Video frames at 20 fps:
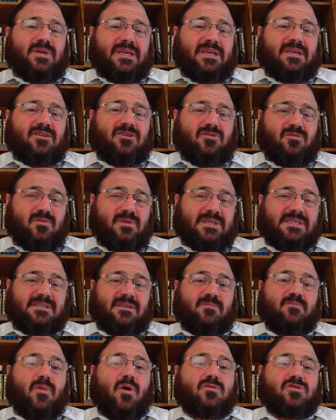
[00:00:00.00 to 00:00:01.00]
EQ is
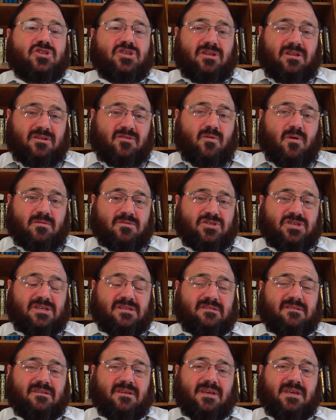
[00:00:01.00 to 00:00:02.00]
emotional
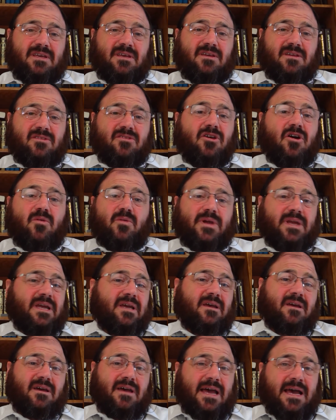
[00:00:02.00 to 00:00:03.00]
quotient,
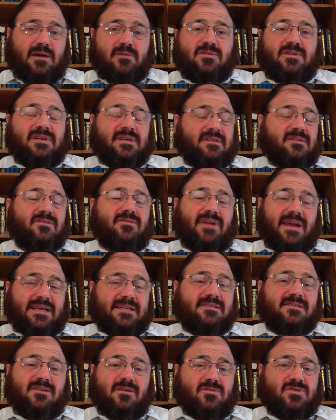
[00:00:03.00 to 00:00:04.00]
knowing how to
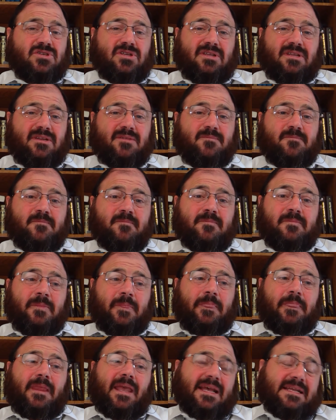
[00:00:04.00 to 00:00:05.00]
interact socially.
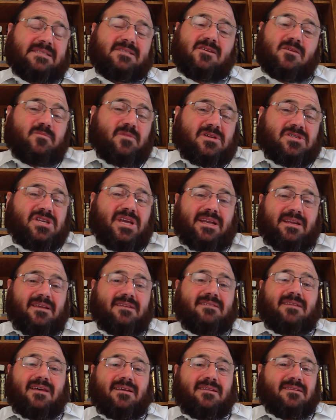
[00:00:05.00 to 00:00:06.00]
And some are
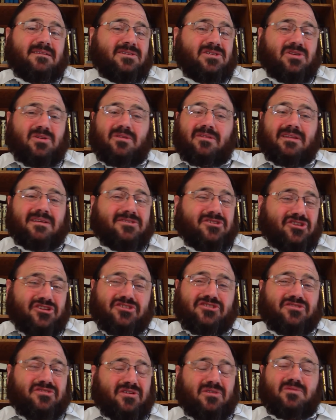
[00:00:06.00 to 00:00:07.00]
Sheni de Lishal. They
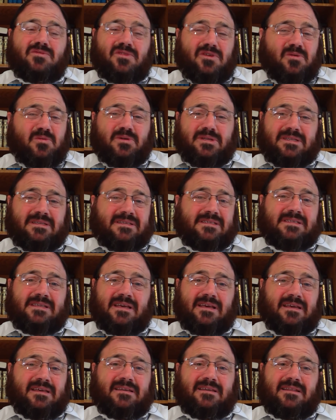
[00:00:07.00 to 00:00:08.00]
just don't know what to
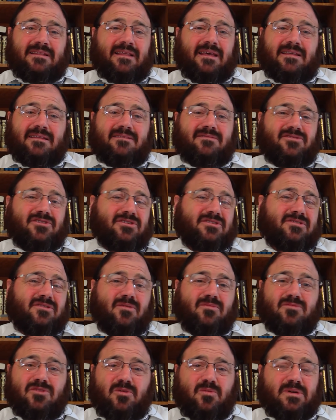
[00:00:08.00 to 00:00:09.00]
say. They just
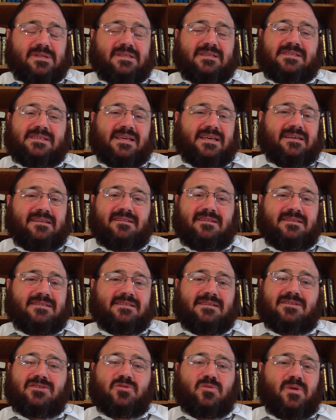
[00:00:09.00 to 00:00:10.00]
don't know what to say in these
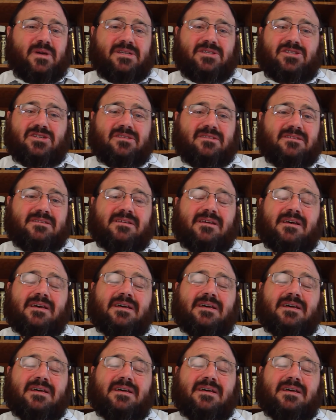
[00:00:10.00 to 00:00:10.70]
situations.